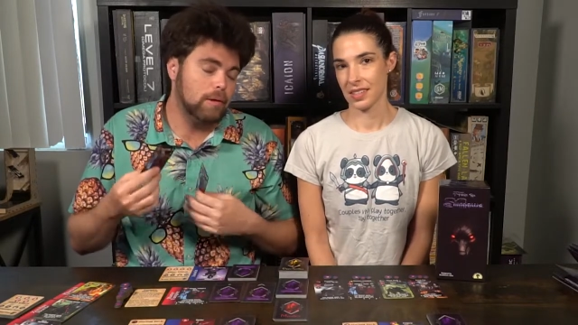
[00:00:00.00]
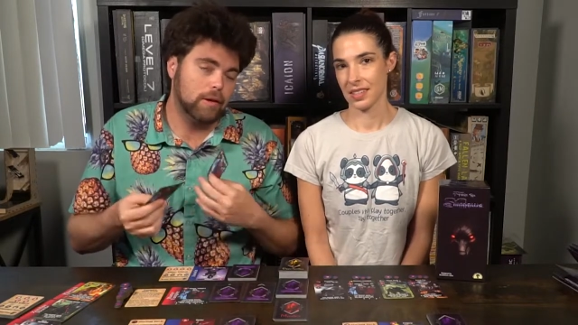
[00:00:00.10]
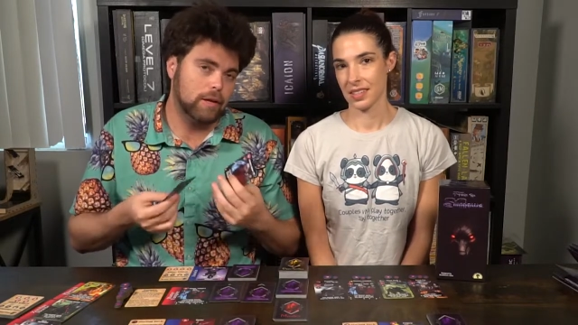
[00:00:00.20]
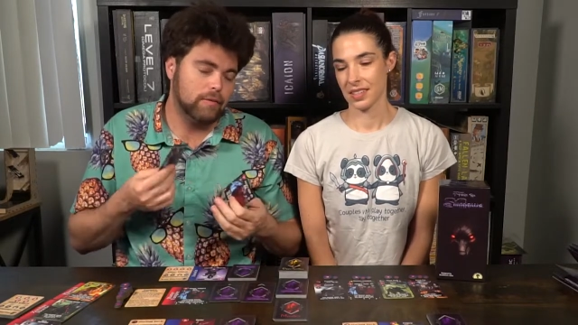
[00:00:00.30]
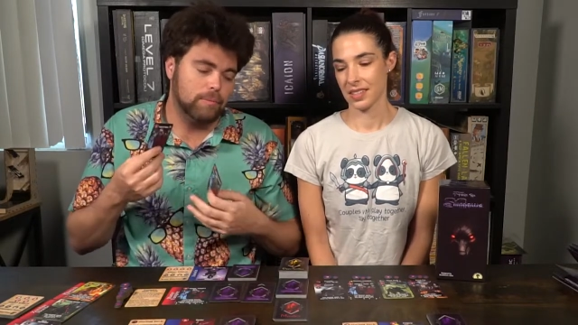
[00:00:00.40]
Speaker 1: They're
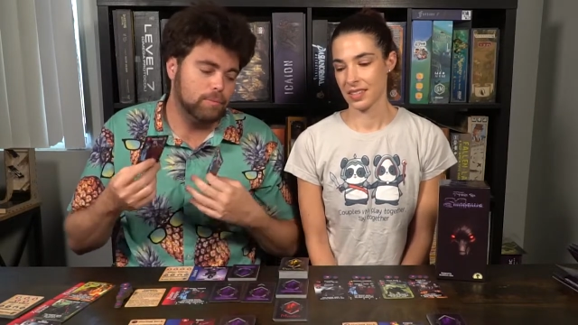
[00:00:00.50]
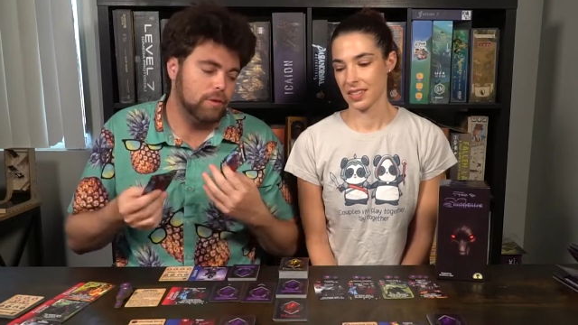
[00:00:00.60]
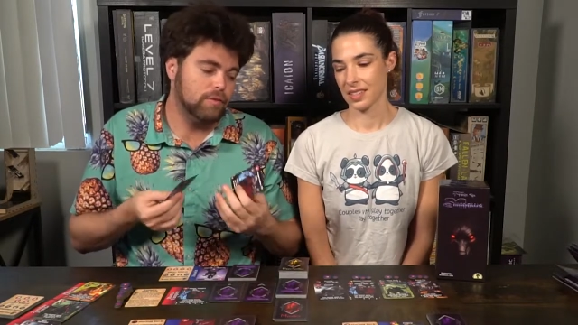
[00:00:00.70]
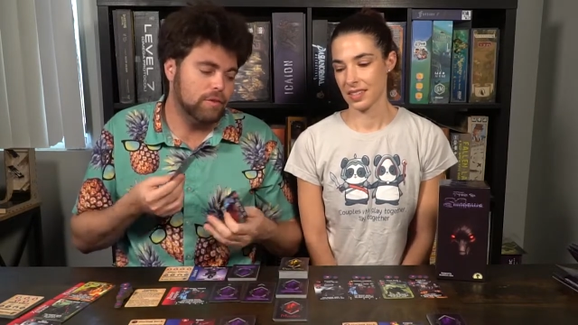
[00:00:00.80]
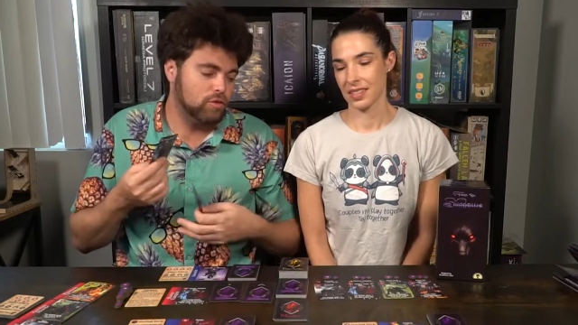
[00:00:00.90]
gonna give
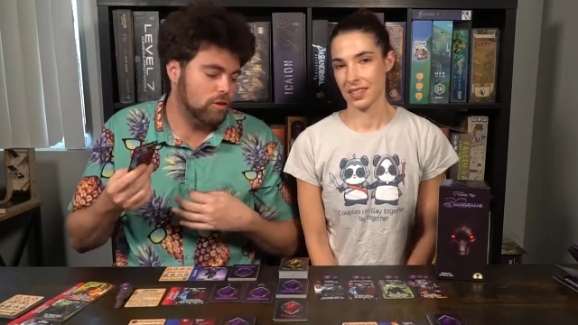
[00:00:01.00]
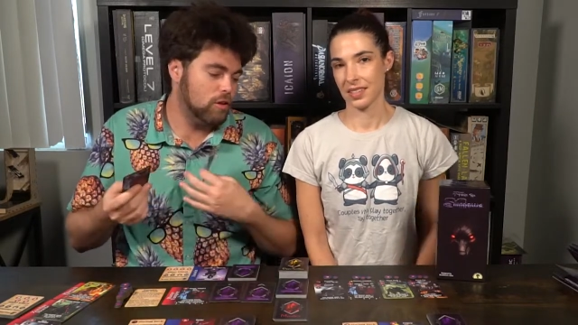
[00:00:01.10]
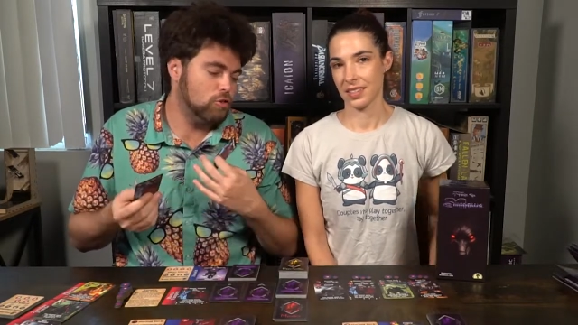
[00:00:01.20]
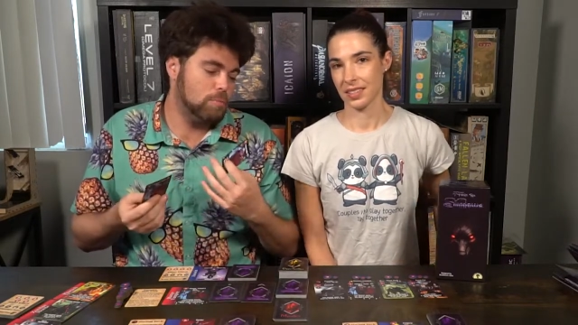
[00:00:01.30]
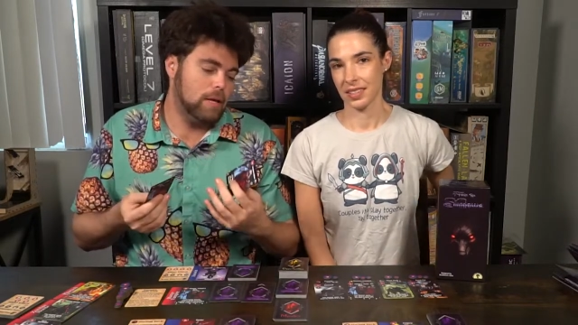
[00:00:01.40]
themselves additional
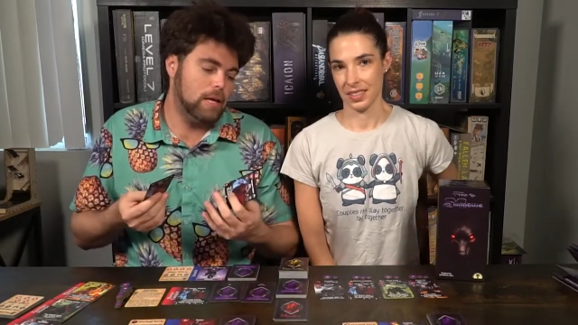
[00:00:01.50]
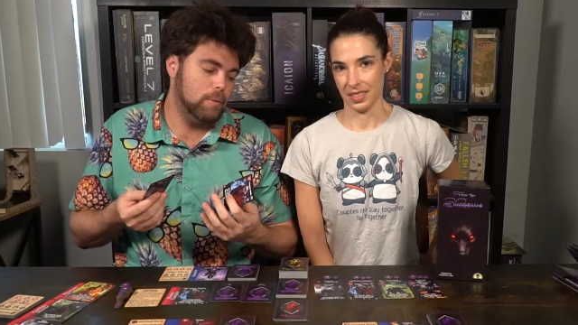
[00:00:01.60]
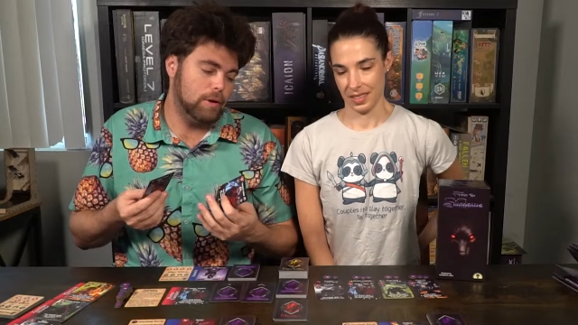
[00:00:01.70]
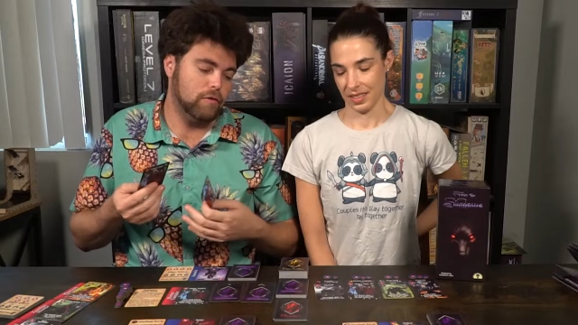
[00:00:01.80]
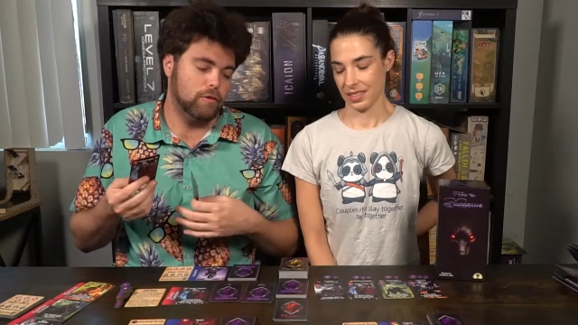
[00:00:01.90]
H P
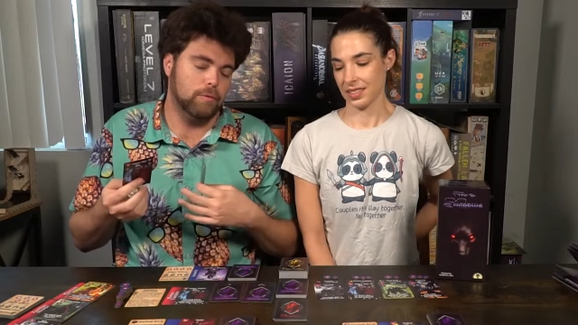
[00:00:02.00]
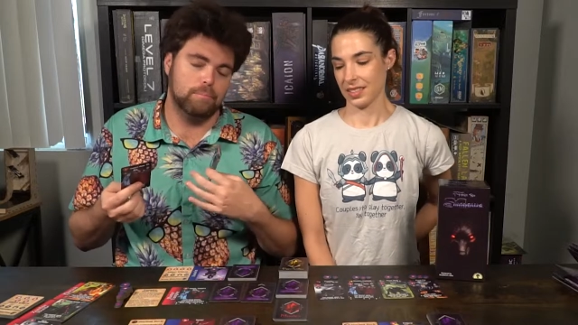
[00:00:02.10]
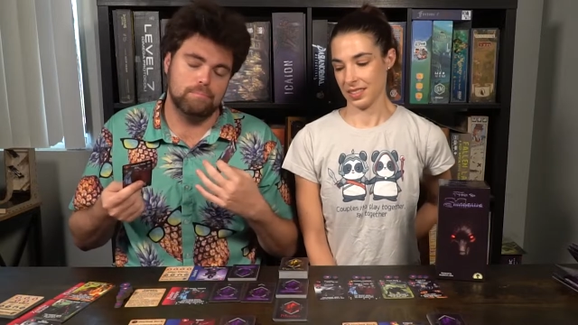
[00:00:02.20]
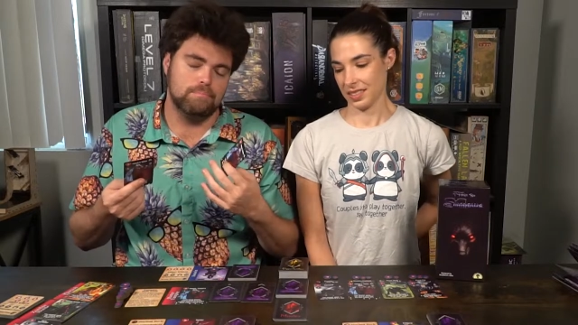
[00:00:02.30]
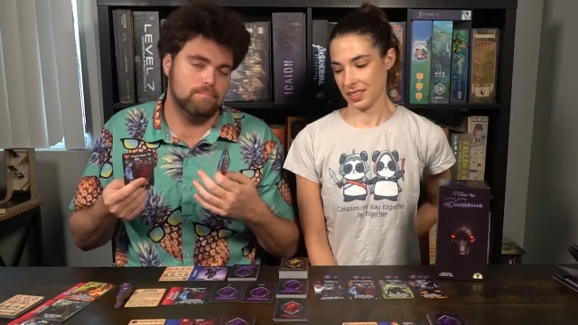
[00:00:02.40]

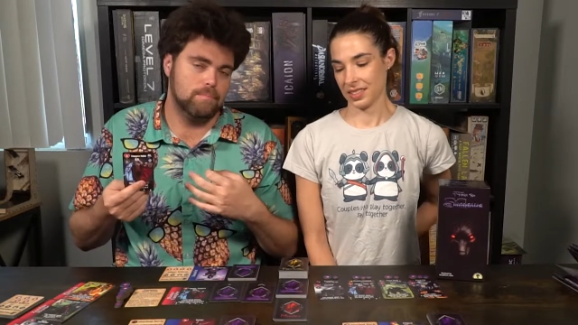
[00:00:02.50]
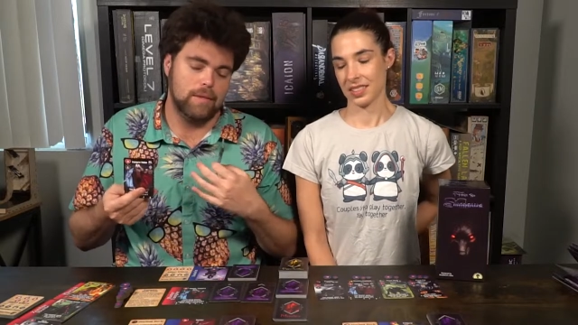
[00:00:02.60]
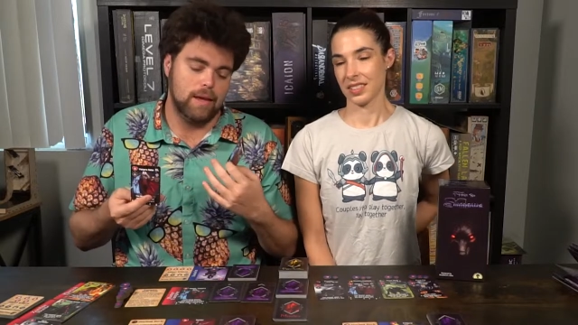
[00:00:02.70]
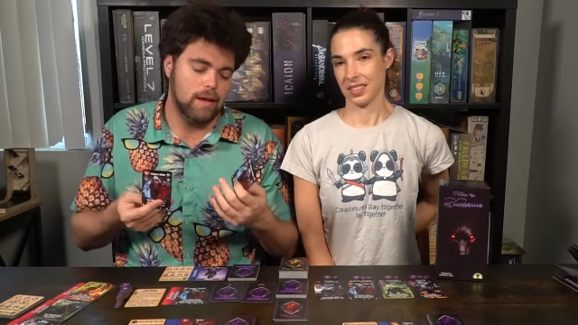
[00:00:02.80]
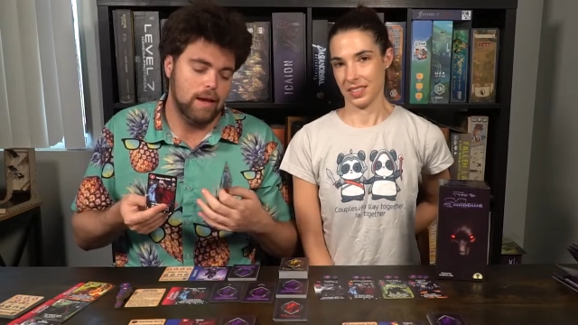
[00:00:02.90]
whenever
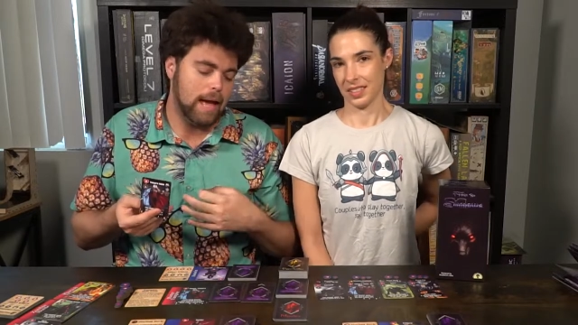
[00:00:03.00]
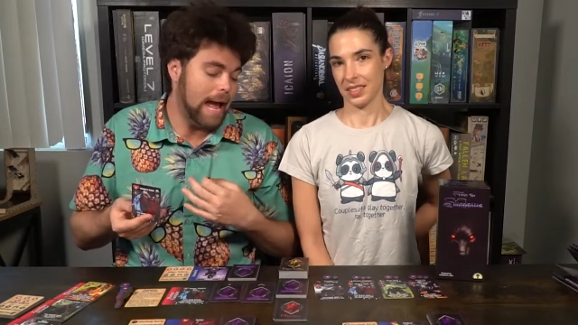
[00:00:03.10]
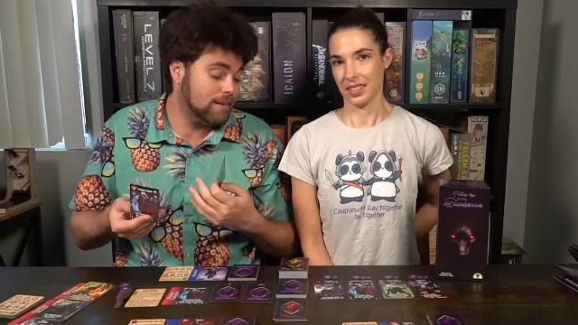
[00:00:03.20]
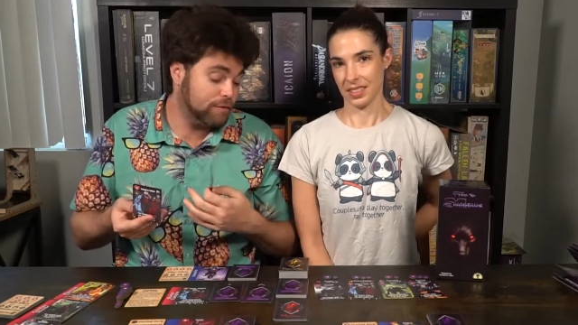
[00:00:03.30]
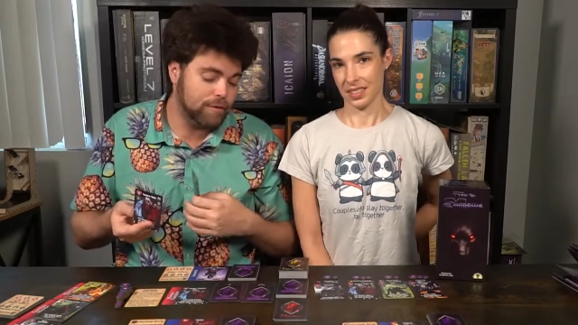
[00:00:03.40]
they
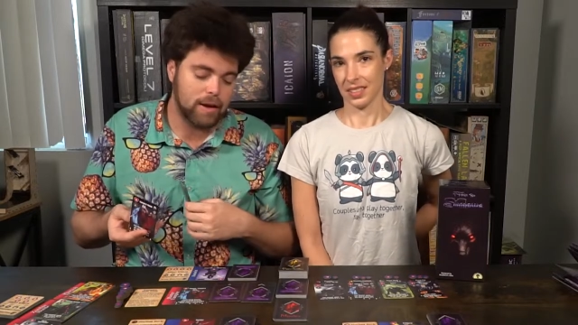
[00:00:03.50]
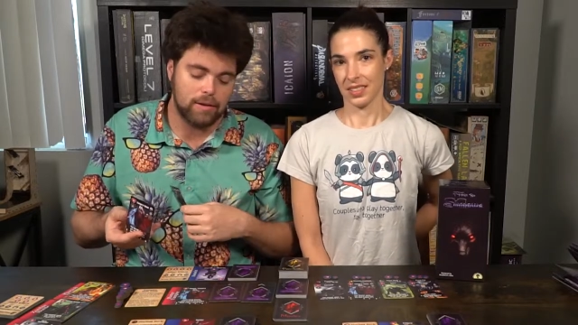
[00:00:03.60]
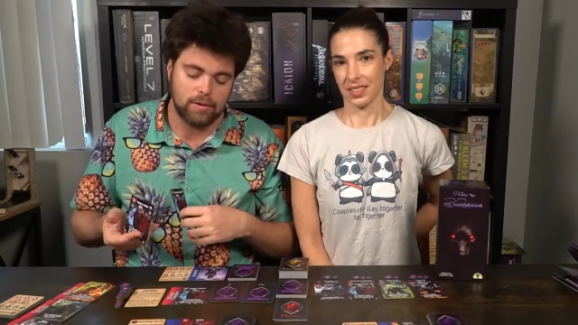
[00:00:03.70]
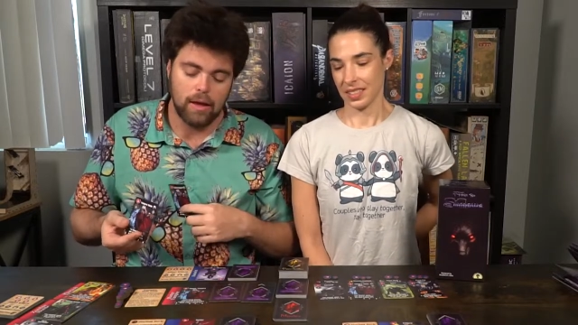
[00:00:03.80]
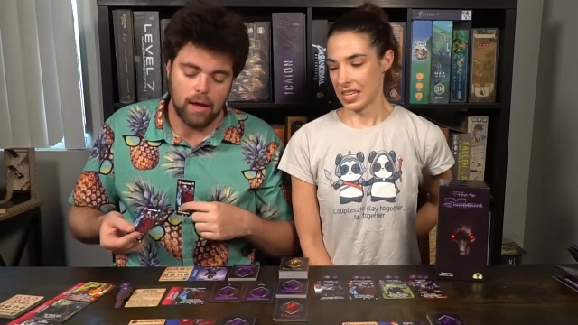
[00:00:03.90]

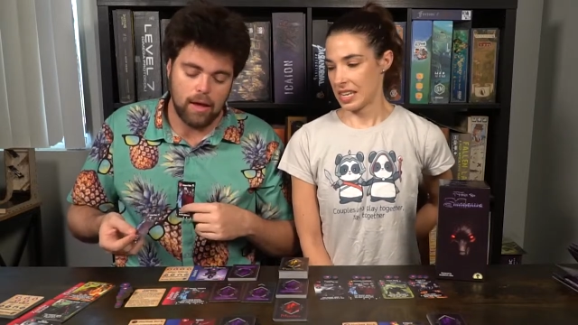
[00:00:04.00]
activate.